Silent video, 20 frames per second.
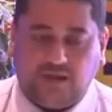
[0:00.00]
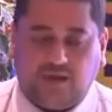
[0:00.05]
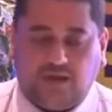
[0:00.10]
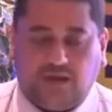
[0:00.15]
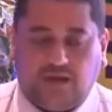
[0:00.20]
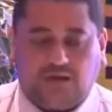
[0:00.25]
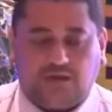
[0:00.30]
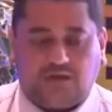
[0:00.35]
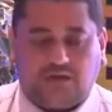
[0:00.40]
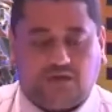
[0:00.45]

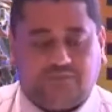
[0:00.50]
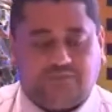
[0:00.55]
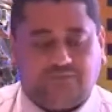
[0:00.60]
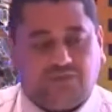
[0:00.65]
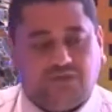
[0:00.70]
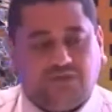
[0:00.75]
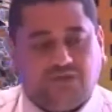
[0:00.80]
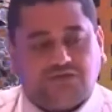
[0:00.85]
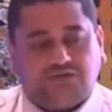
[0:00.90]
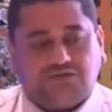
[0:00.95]
Okay,
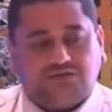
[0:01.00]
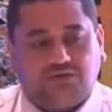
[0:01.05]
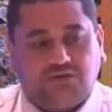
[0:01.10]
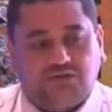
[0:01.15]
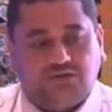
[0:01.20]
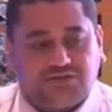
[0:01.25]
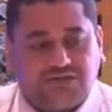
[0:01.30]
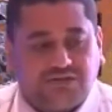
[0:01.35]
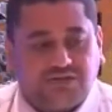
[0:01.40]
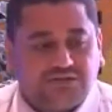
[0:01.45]
so
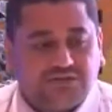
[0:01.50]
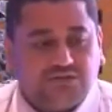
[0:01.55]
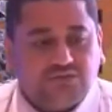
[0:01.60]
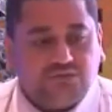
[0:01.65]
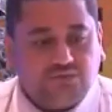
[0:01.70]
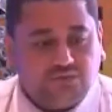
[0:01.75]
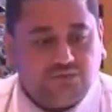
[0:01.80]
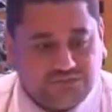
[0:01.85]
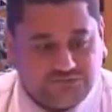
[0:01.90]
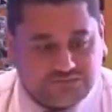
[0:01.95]
in just to
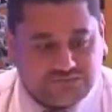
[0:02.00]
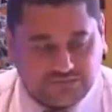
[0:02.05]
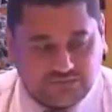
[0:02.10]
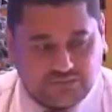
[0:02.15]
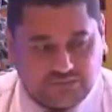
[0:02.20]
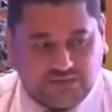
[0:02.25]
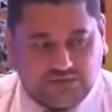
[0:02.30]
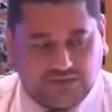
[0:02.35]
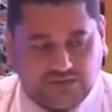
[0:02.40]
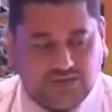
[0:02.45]
do this
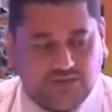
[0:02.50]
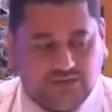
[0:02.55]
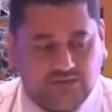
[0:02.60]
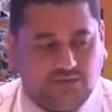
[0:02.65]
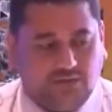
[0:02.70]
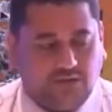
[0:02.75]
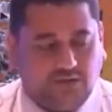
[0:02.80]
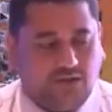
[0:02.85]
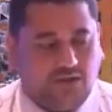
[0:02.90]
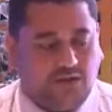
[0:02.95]
one,
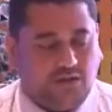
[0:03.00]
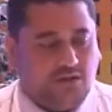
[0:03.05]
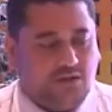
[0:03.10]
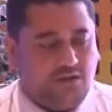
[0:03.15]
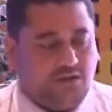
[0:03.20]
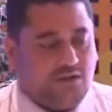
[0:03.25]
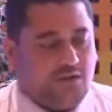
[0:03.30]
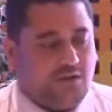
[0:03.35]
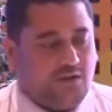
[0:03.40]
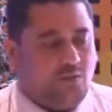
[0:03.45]

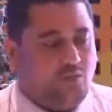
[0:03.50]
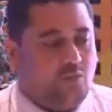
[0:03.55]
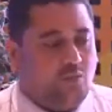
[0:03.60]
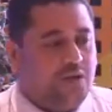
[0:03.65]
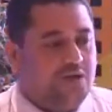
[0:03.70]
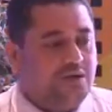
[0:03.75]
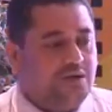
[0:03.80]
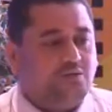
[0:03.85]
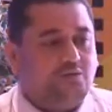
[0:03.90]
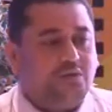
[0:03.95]

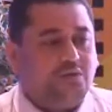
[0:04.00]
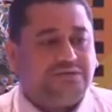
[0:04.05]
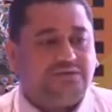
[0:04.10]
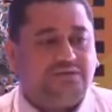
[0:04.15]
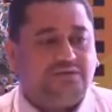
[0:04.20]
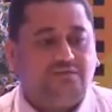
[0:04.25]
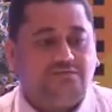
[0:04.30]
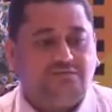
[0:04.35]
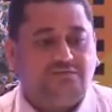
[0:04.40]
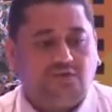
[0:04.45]
in what
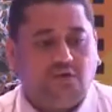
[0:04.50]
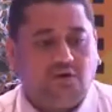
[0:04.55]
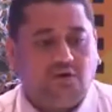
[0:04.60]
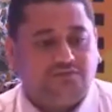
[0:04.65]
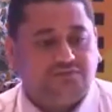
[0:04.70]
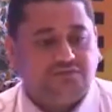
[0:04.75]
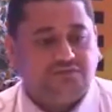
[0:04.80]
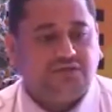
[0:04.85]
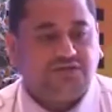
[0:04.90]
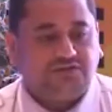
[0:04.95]
level
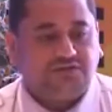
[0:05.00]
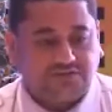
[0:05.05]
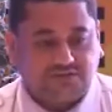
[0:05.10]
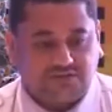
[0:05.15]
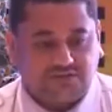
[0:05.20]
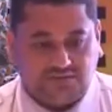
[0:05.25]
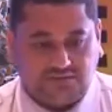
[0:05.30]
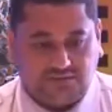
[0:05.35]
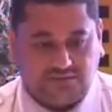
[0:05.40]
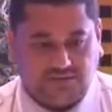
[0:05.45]
of
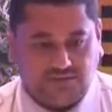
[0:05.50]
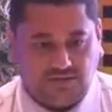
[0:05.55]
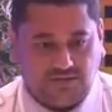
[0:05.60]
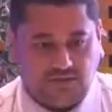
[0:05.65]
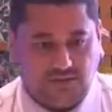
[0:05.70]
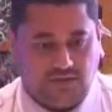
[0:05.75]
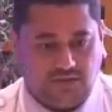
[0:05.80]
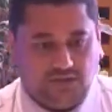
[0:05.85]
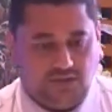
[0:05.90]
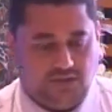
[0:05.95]
text?
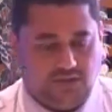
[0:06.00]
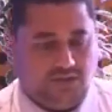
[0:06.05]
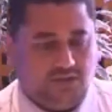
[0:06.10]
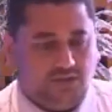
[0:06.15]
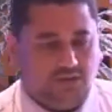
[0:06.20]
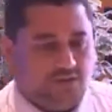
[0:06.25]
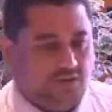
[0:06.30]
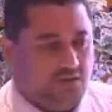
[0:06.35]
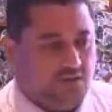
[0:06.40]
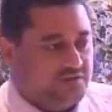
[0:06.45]

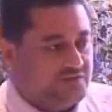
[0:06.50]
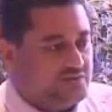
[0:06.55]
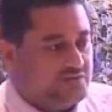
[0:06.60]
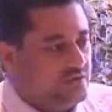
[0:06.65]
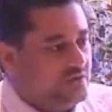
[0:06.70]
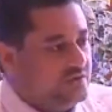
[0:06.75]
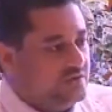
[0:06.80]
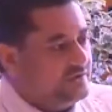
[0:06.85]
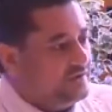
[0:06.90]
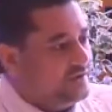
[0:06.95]
So
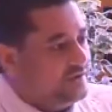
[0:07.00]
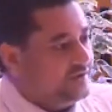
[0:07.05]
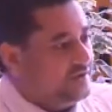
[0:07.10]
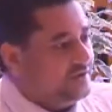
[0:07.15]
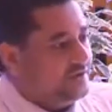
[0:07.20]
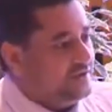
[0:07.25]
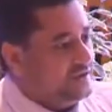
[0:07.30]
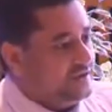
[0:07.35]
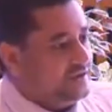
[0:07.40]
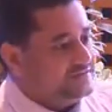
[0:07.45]

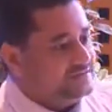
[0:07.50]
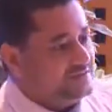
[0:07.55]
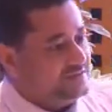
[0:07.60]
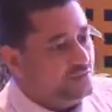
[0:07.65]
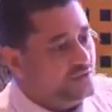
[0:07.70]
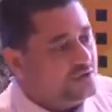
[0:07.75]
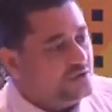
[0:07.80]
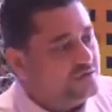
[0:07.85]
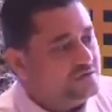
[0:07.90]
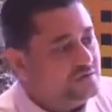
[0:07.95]
as a
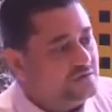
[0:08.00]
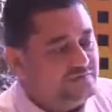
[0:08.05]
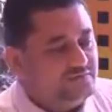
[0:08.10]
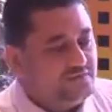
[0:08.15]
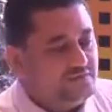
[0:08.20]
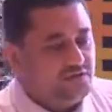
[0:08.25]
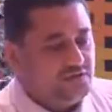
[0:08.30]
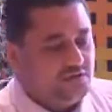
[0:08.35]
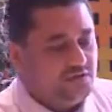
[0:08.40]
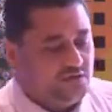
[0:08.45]
word
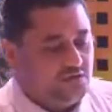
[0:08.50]
level,